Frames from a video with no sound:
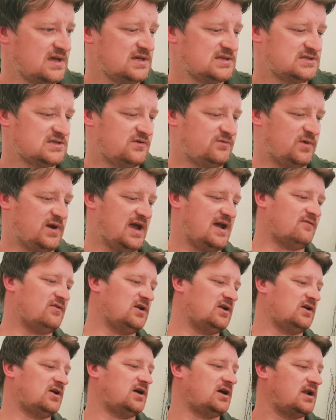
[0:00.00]
So if we have a
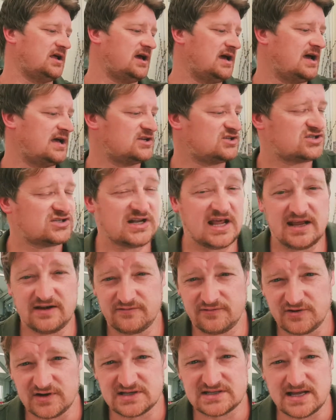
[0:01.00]
look at a snake,
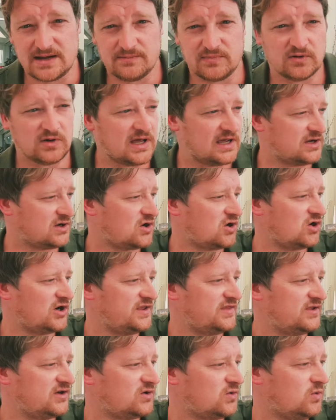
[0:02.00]
for example, like
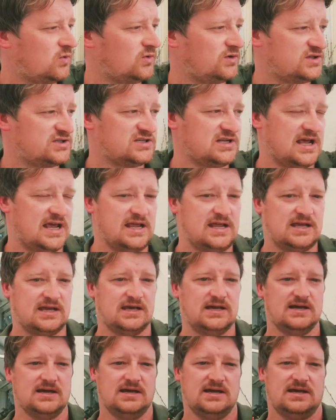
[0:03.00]
Colin the corn snake.
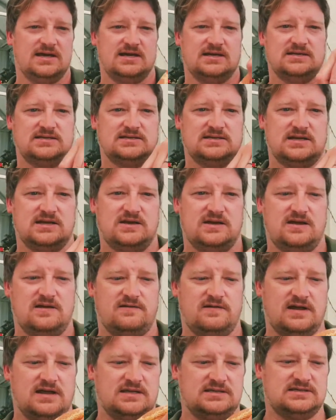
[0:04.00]
So here
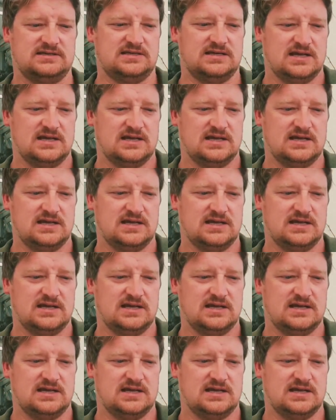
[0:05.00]
he is.